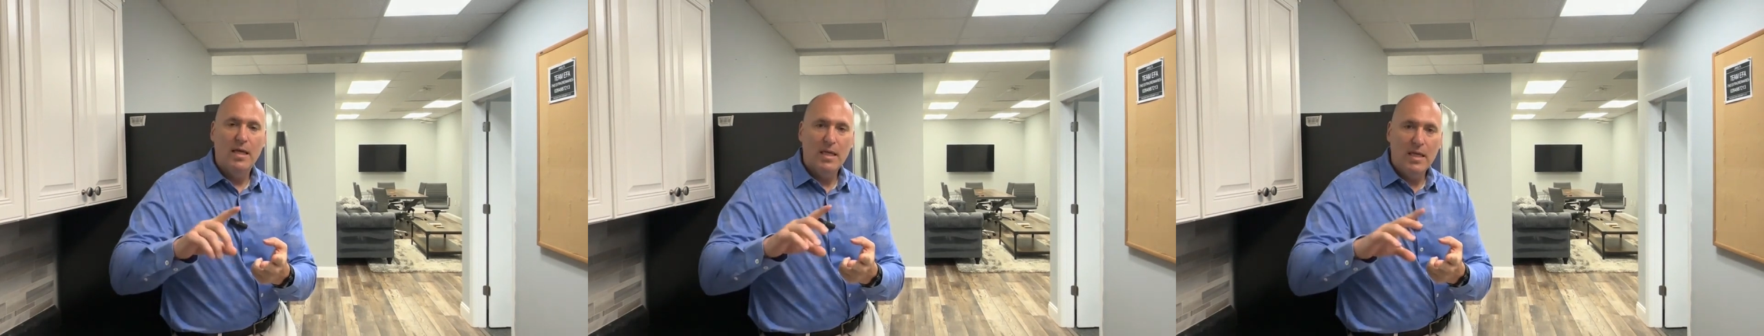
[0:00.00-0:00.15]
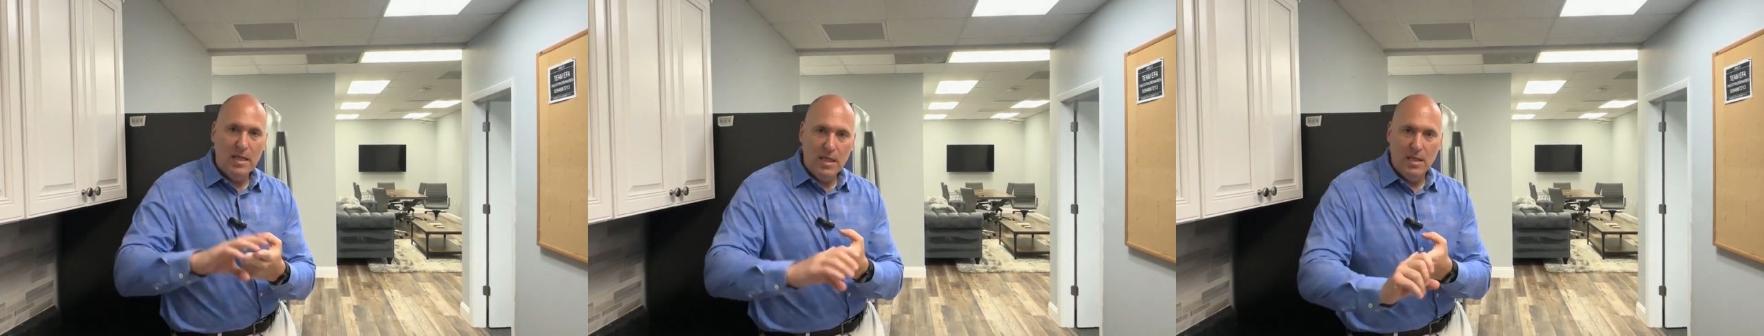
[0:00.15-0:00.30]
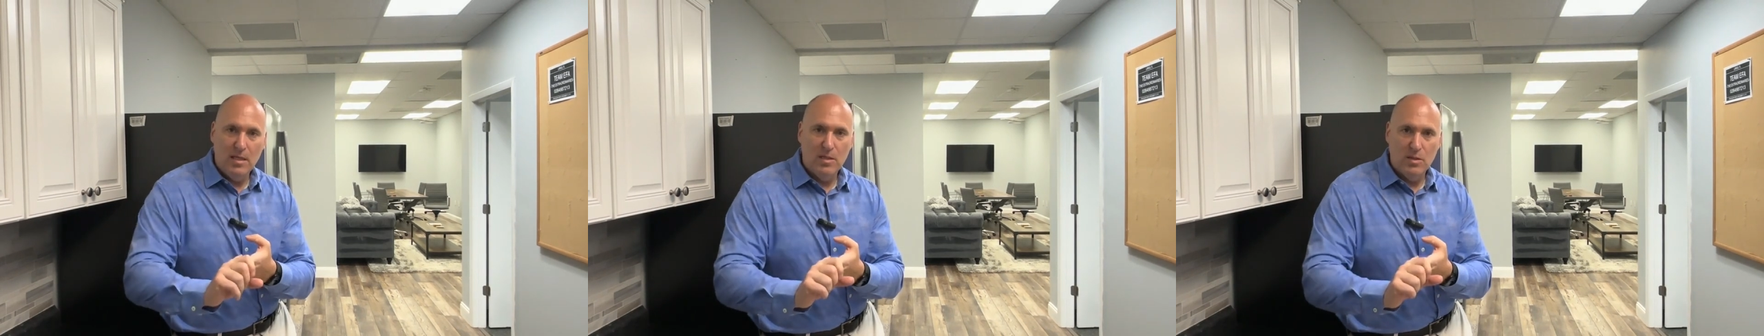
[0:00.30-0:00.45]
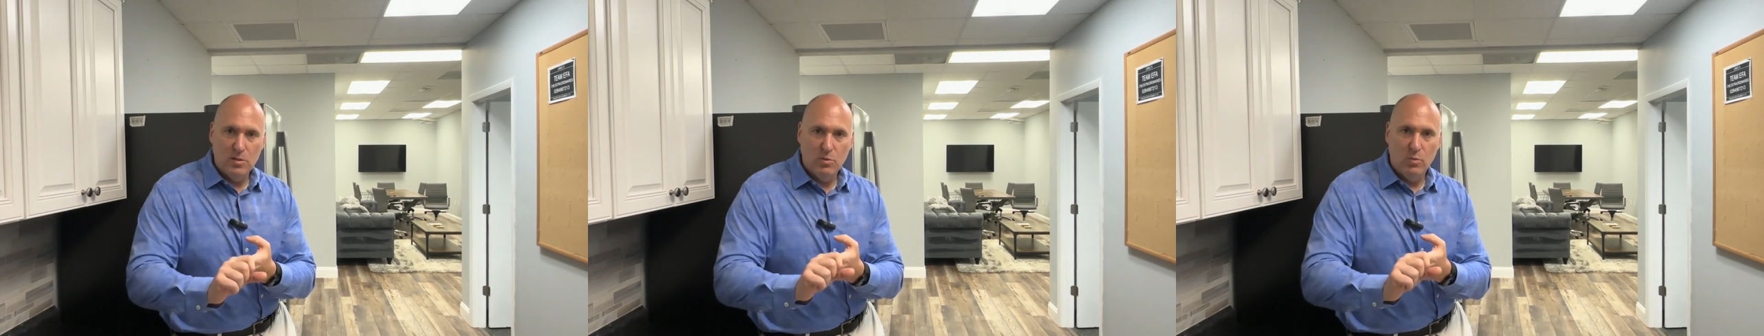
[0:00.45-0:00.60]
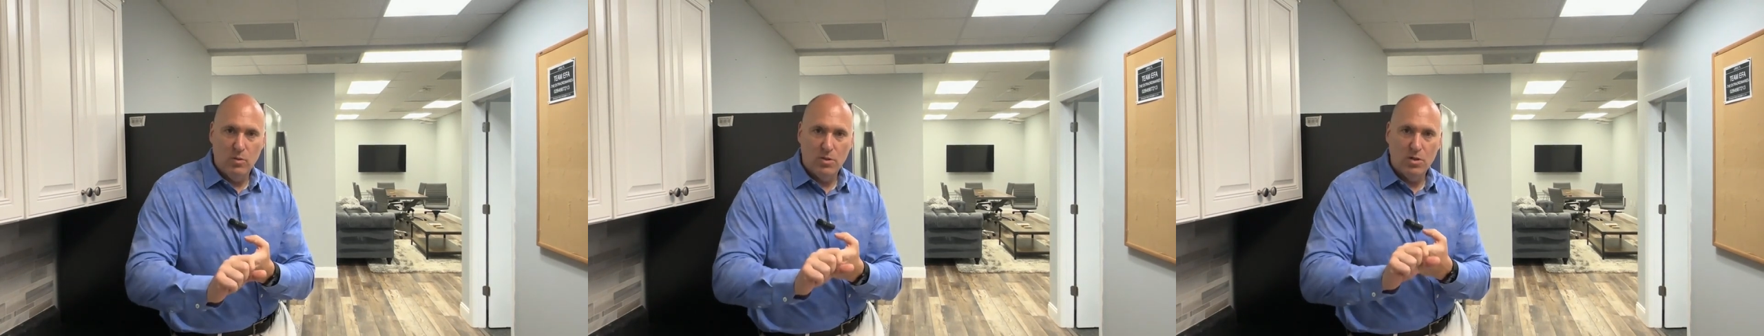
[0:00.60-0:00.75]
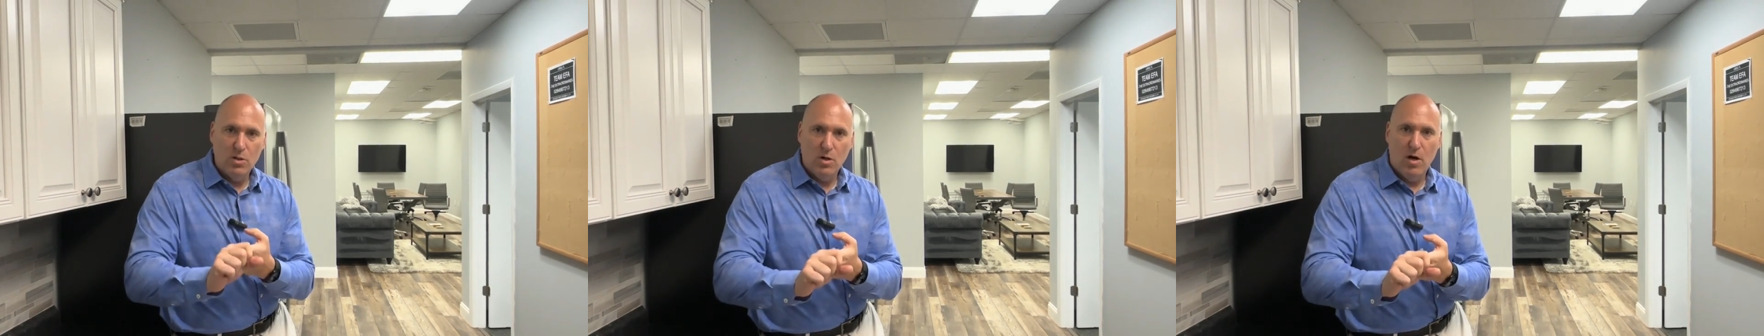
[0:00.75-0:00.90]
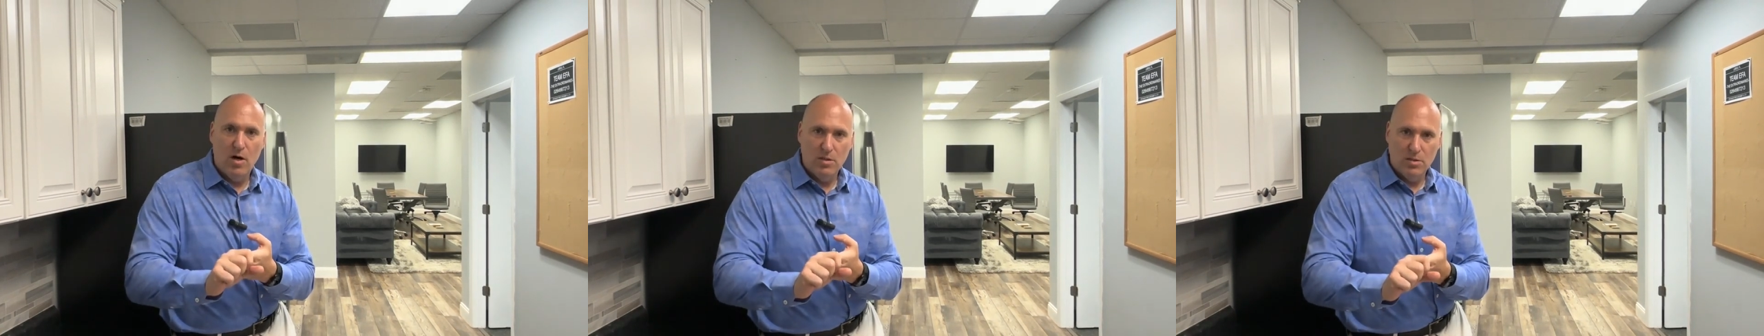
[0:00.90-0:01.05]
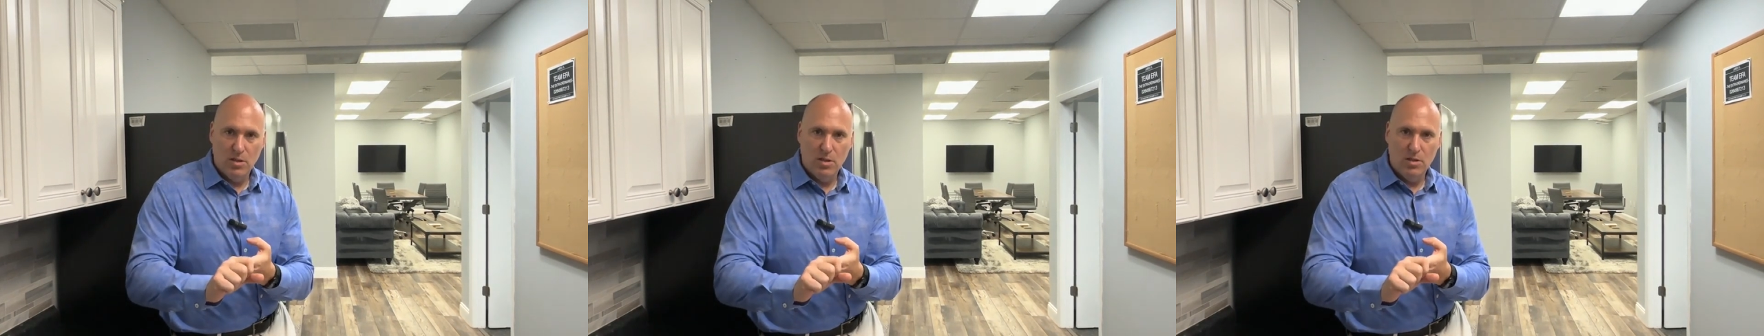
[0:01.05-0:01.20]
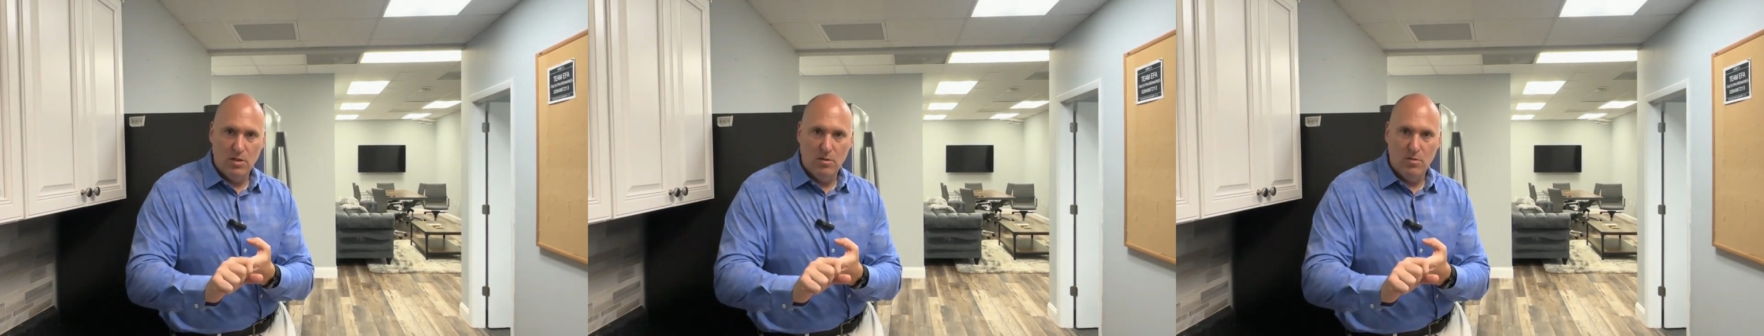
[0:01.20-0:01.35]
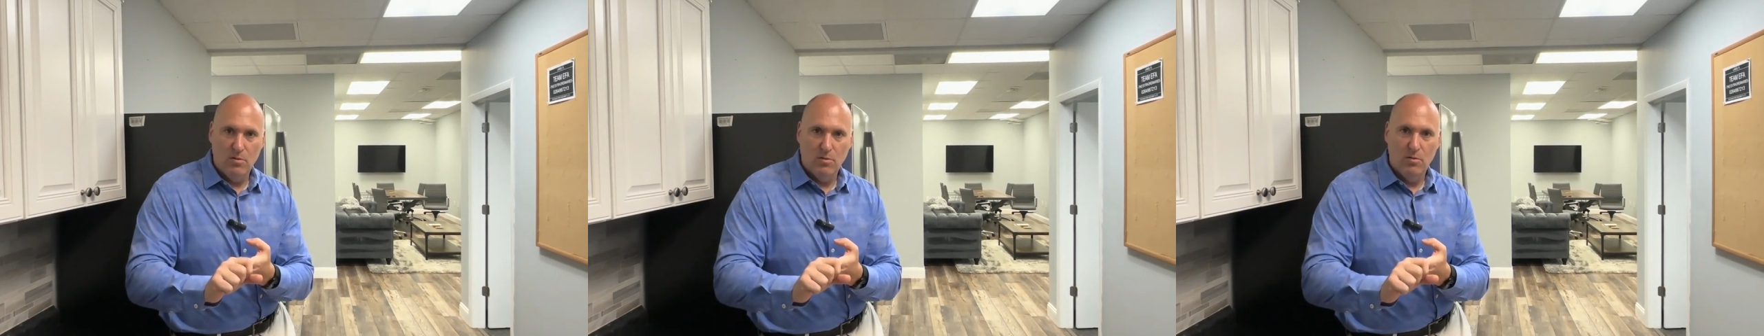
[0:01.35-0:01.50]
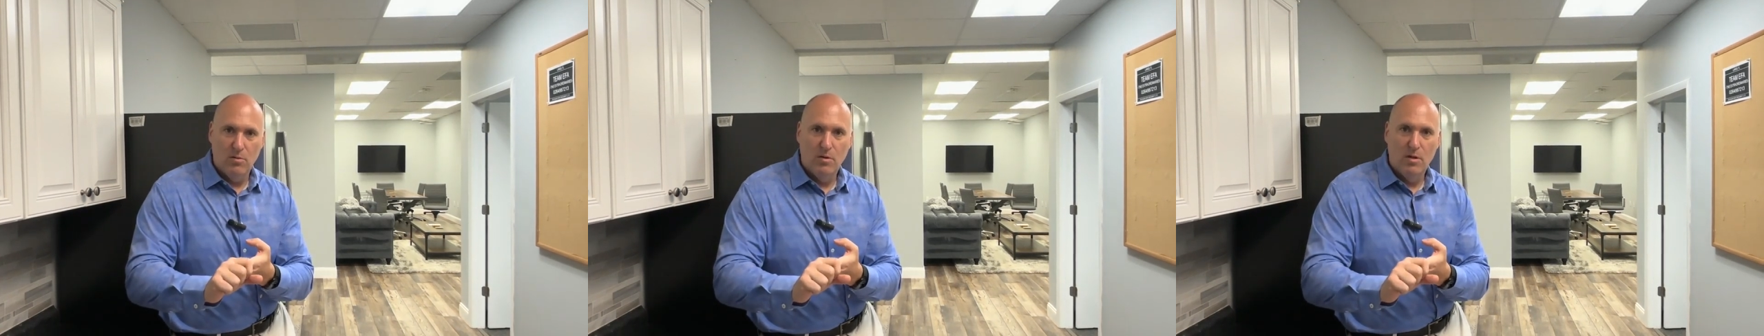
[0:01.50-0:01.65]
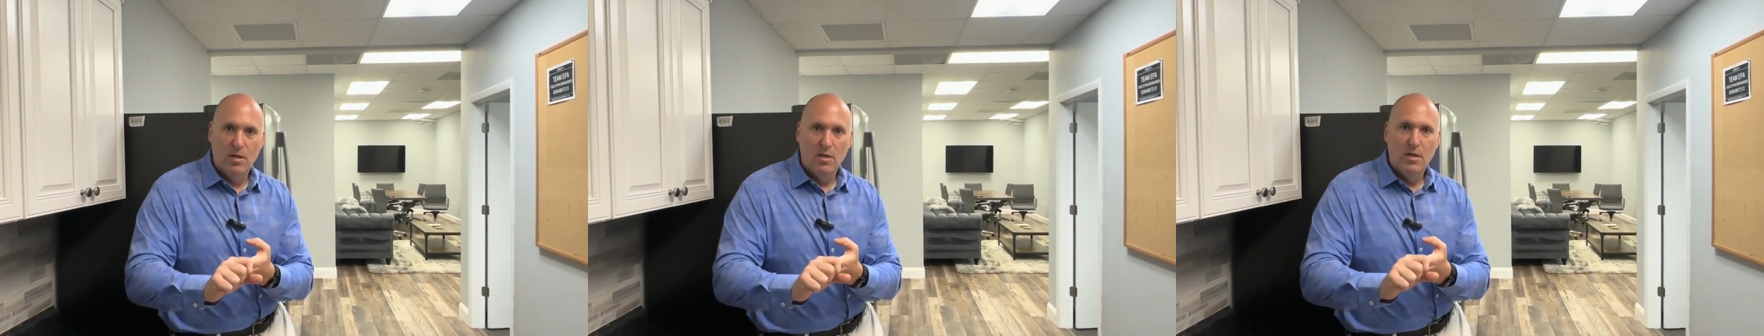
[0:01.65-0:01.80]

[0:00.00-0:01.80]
is what's causing you